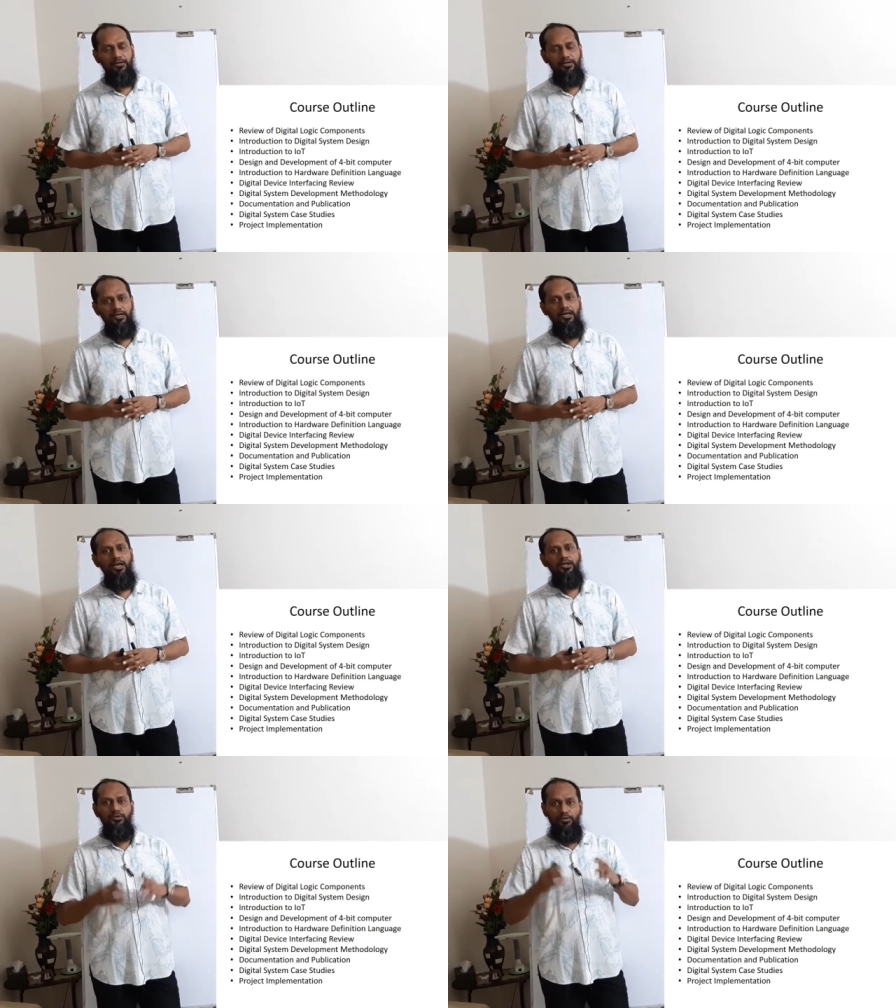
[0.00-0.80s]
Okay,
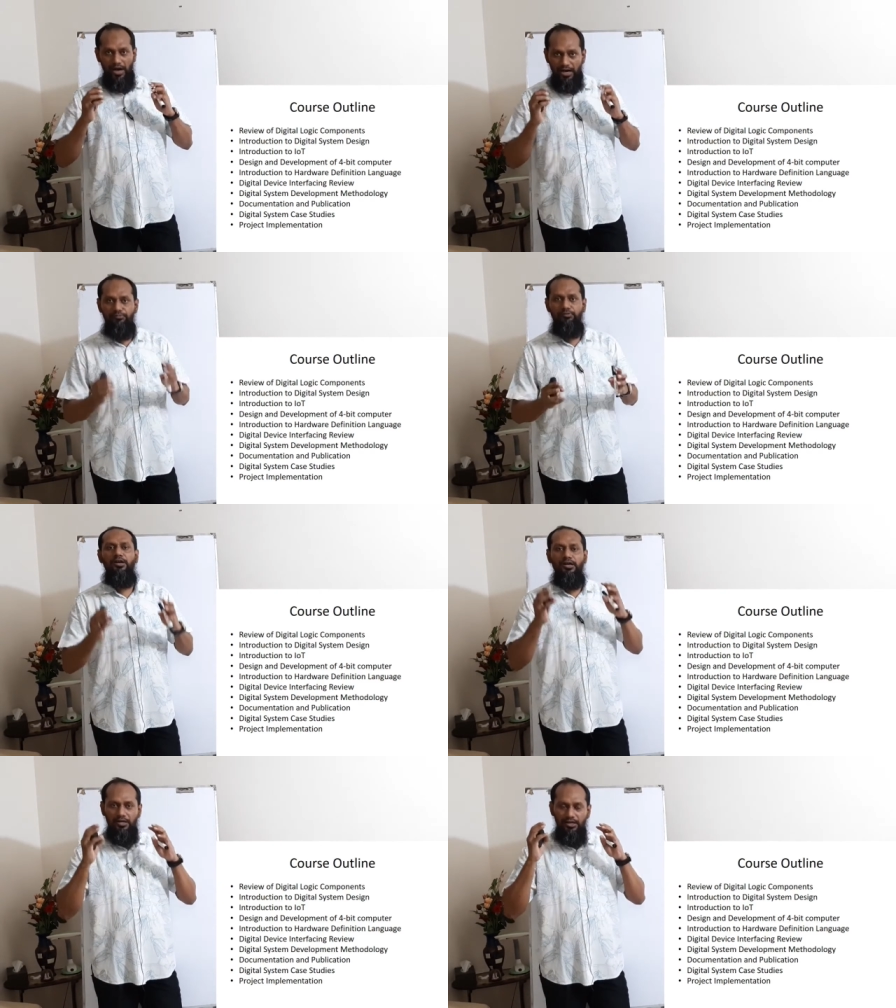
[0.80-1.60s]
so
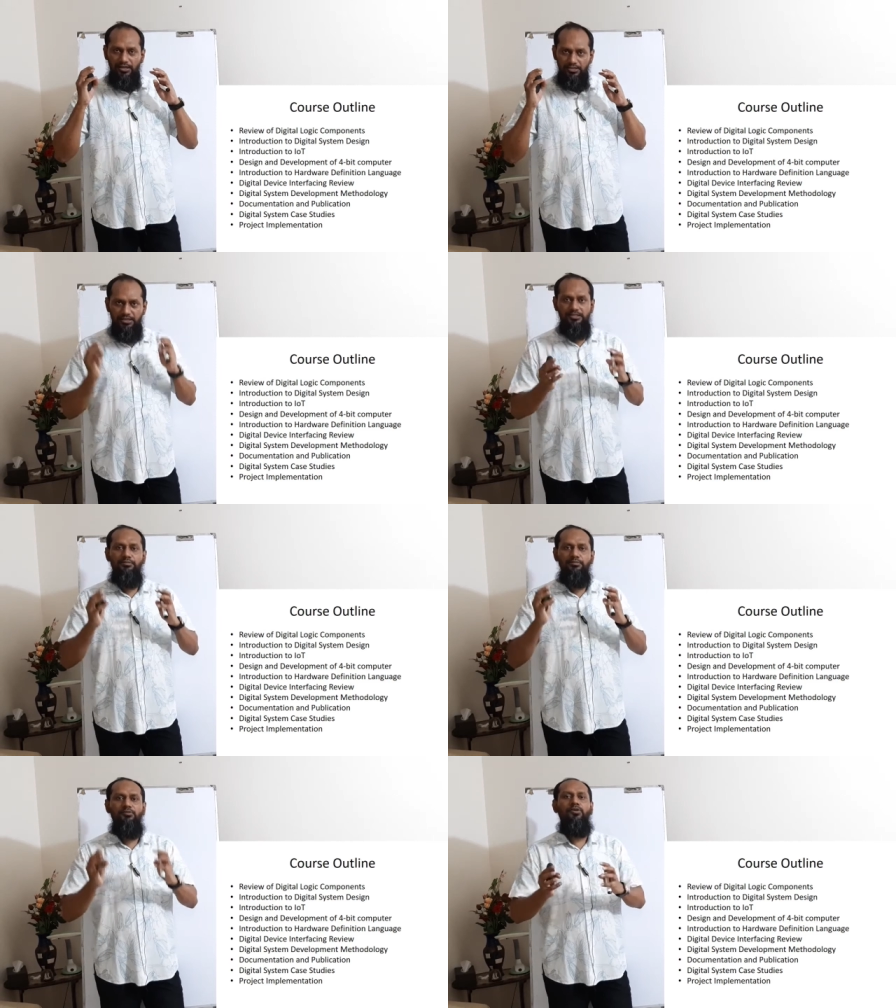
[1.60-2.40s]
hardware
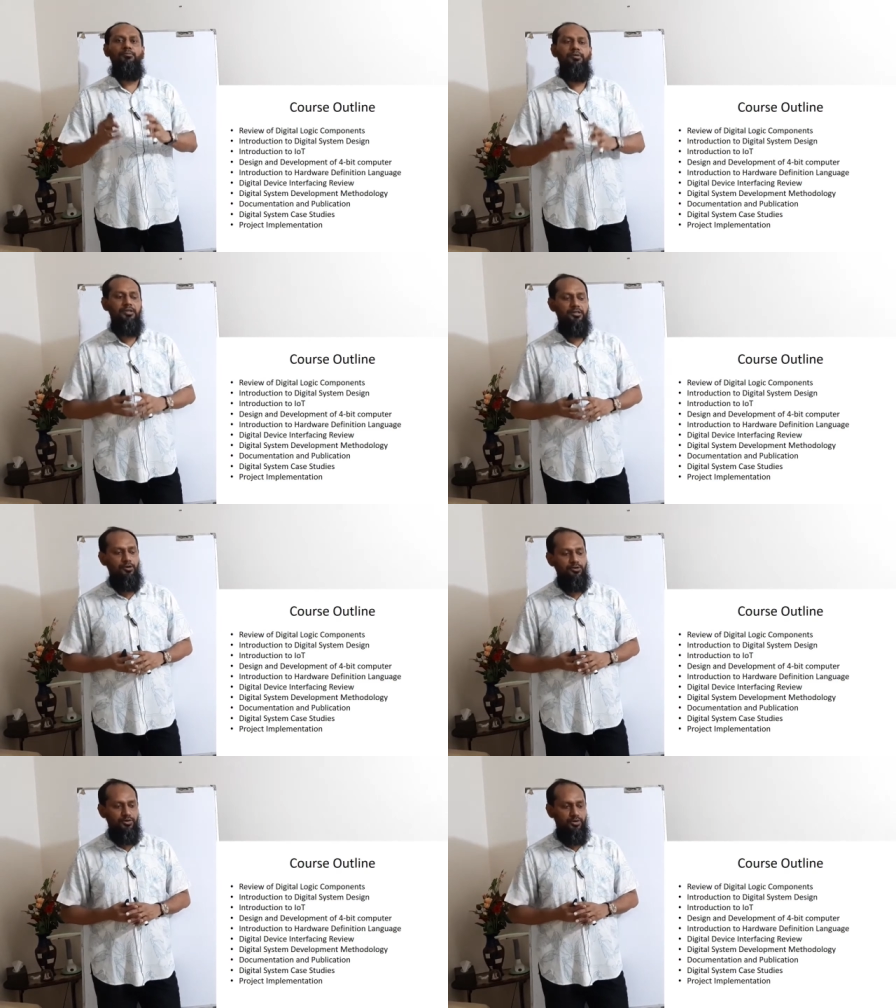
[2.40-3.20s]
system development
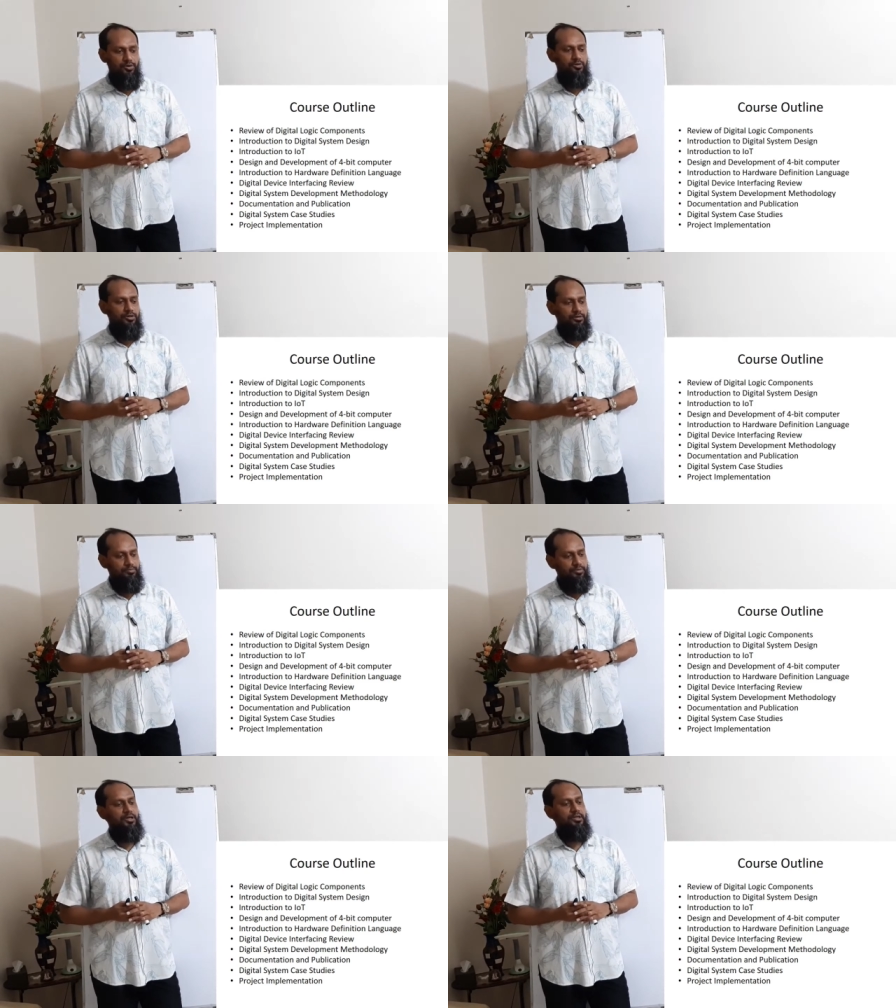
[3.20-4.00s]
methodology we are going
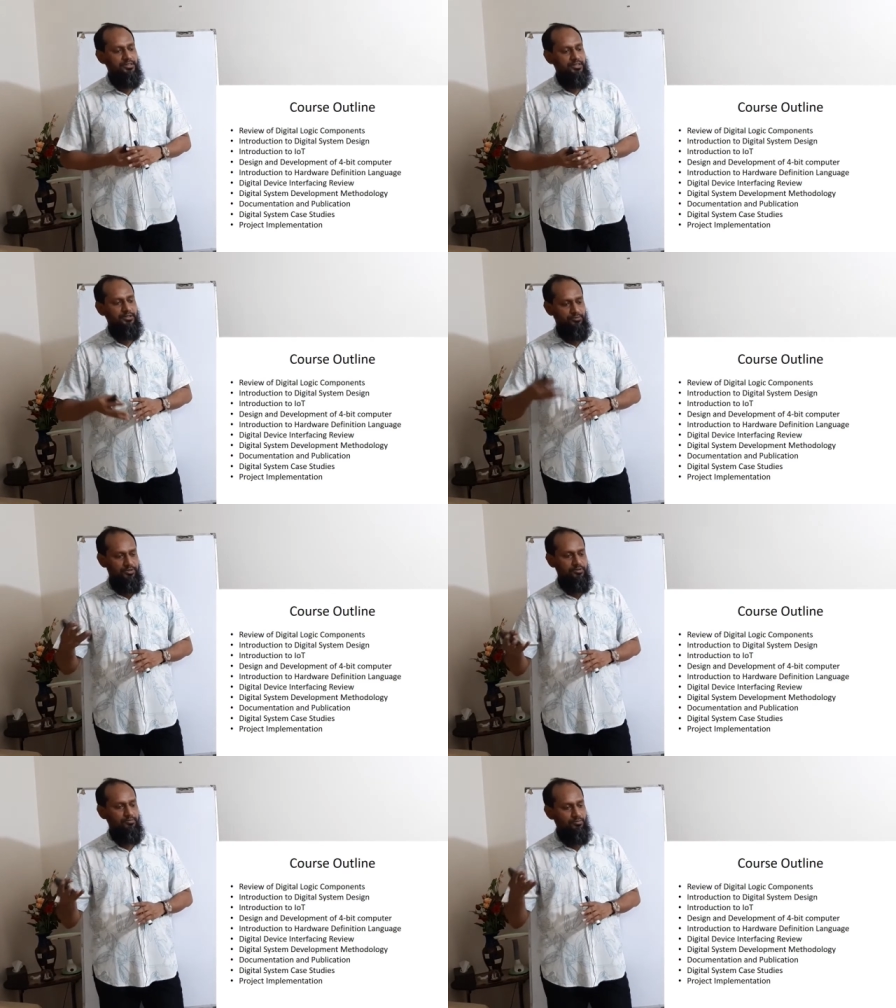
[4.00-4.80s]
to discuss
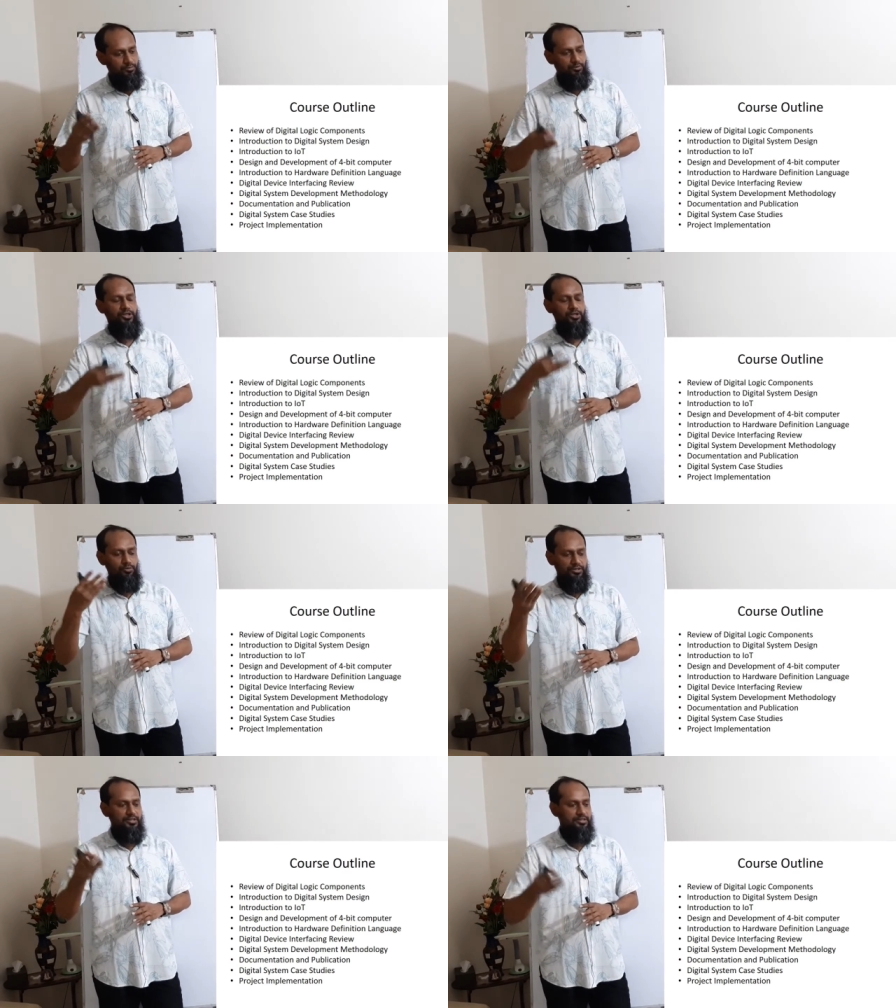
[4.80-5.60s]
with you
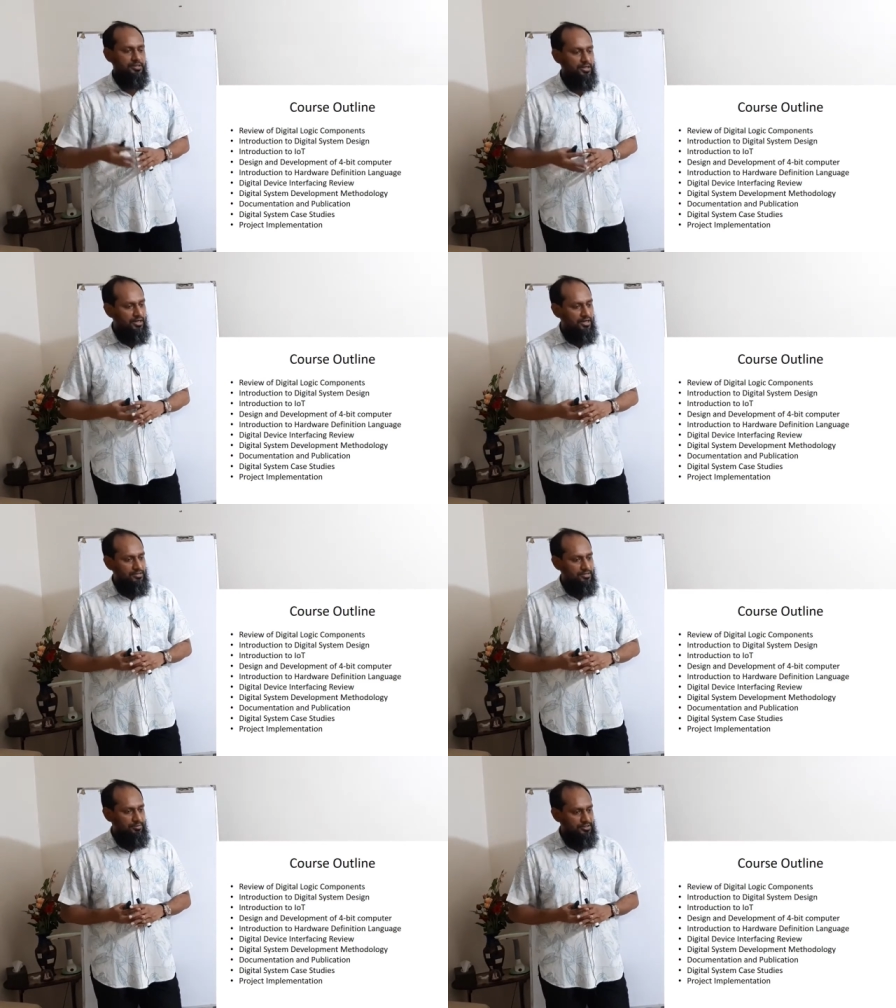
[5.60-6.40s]
in this
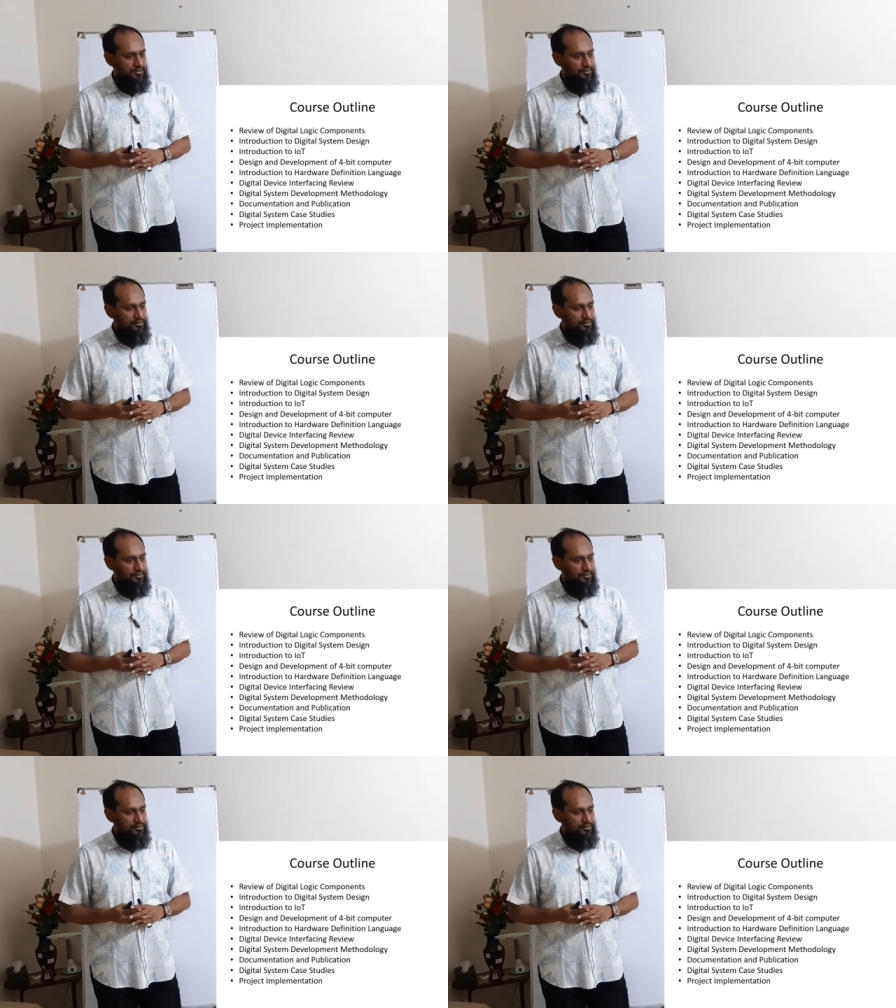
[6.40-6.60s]
semester.